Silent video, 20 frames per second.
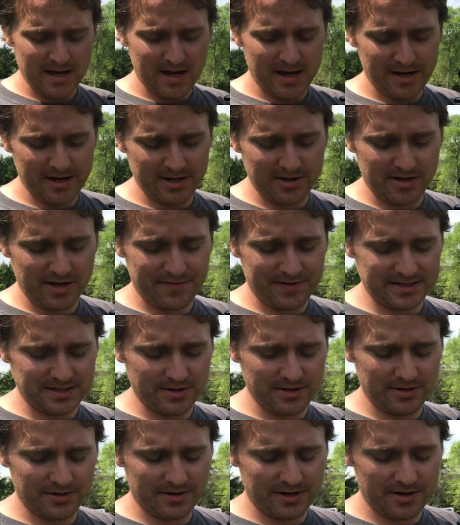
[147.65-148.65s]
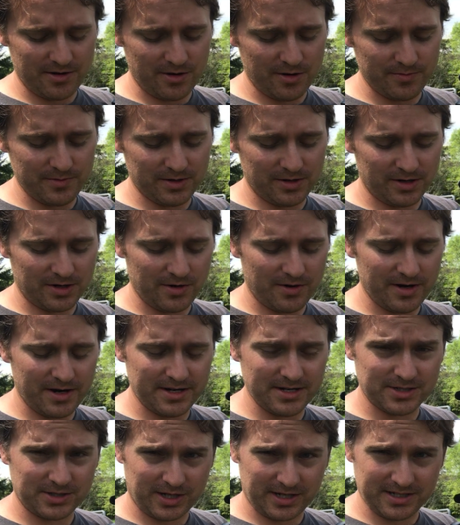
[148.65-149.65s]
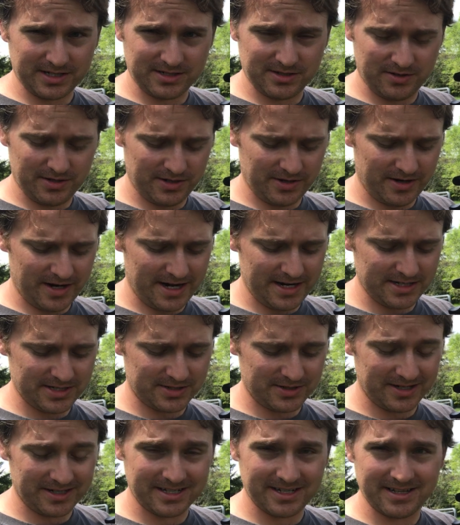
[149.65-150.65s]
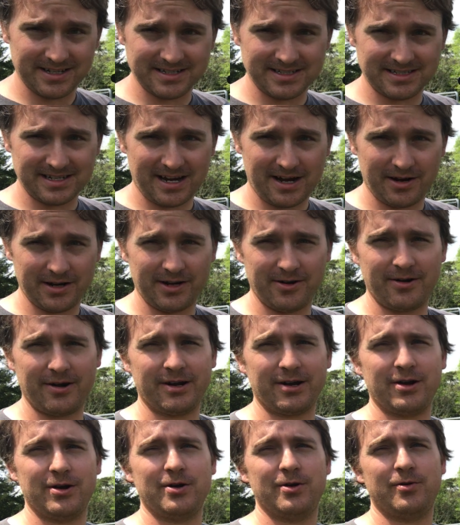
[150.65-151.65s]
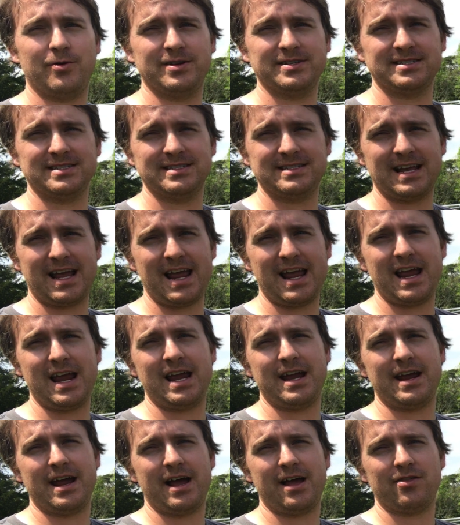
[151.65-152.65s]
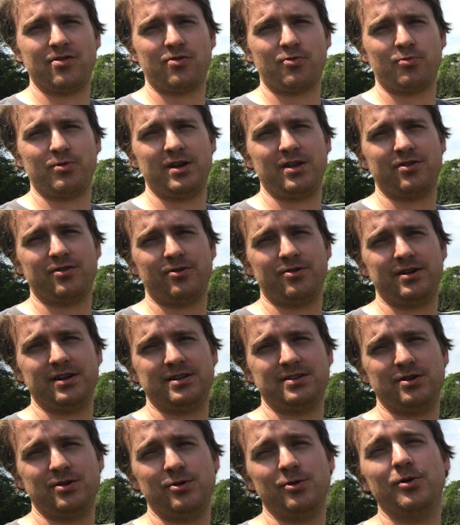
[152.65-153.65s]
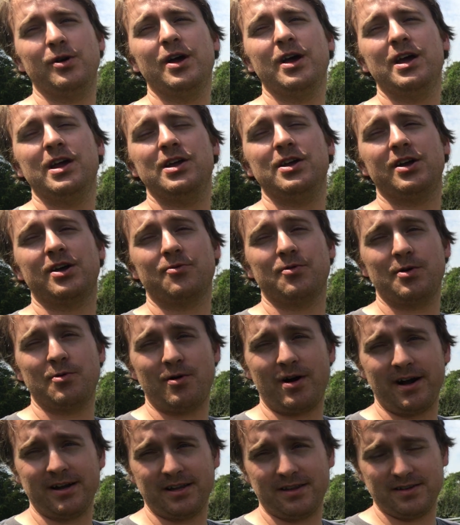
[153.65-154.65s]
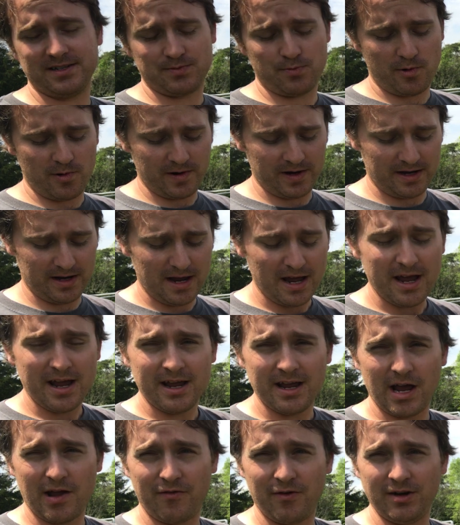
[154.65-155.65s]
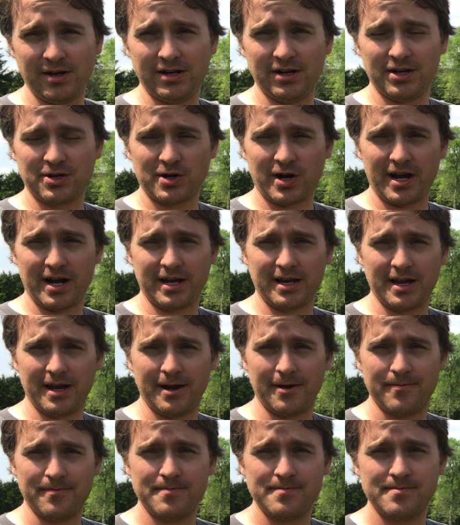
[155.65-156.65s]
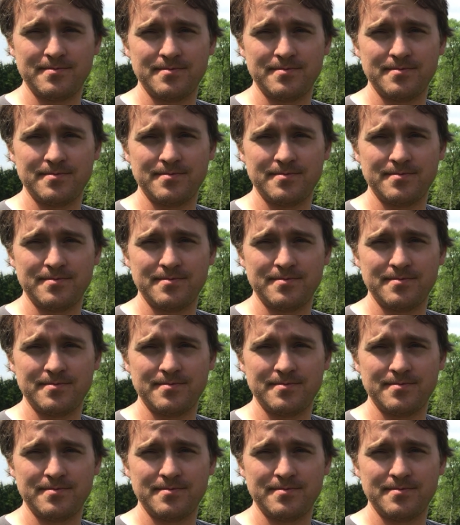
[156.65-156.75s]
and you don't have a tuner at home, you can go ahead and try to tune your A string to this sound. Here I go. This is A at 332. You can rewind to this point if you need to try again.